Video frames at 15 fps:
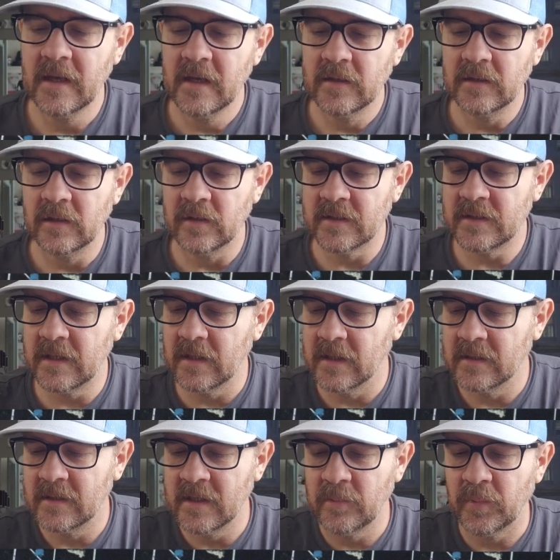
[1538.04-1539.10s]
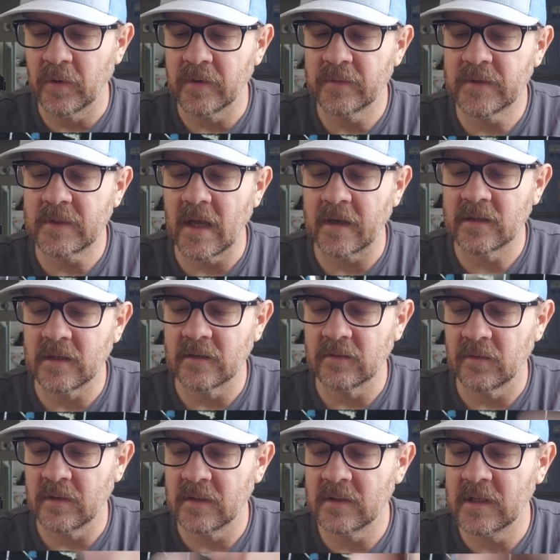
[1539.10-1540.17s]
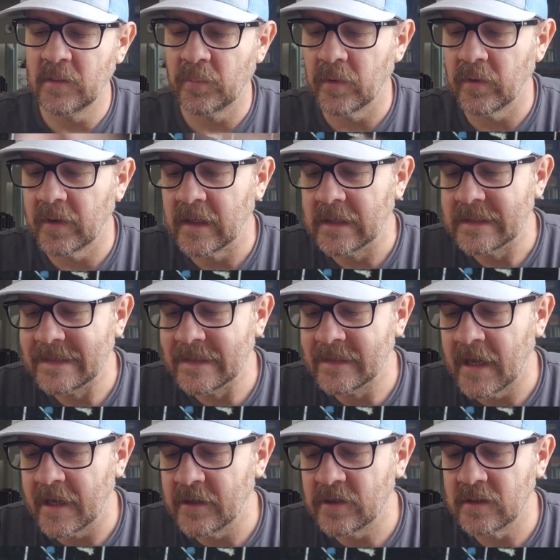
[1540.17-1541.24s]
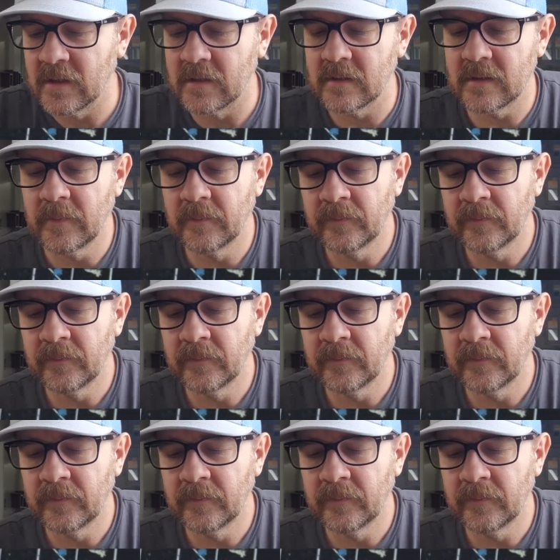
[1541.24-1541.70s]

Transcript: You can see the deeper sections or the deeper indentations